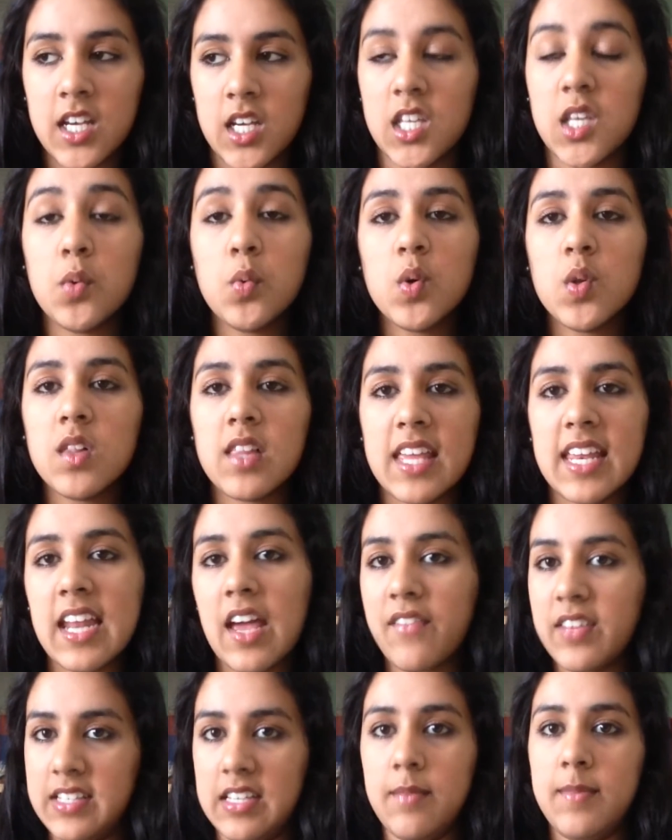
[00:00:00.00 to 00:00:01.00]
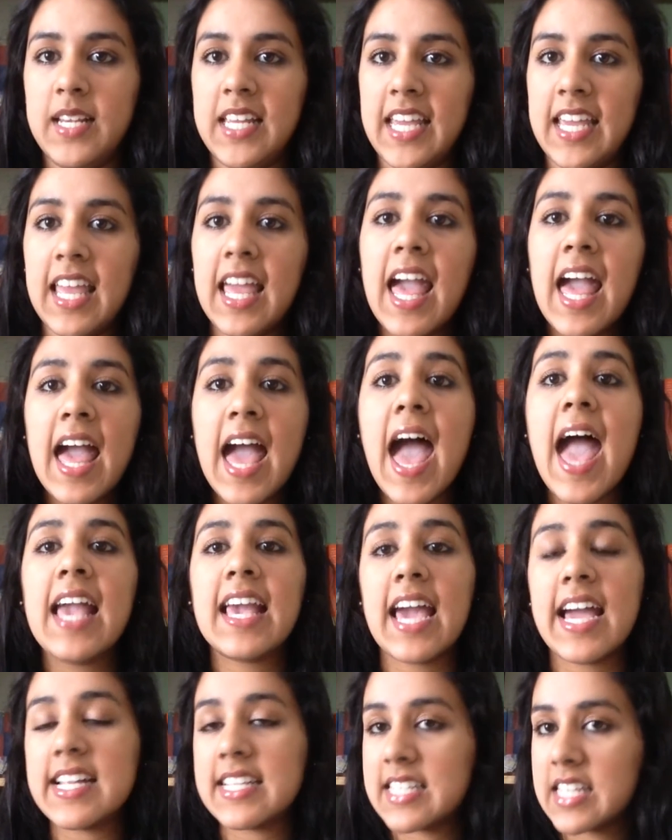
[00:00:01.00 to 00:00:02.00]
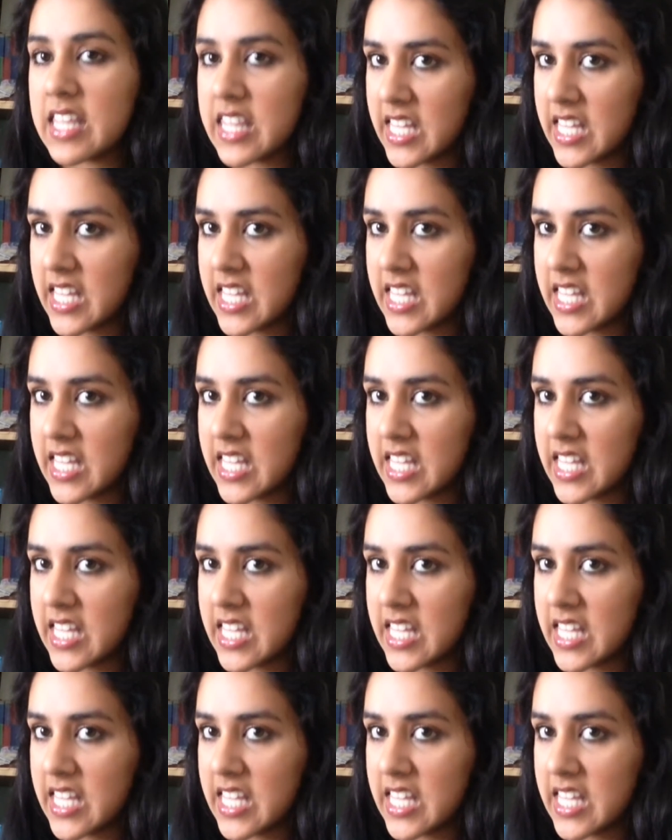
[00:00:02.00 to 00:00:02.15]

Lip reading: you will inevitably get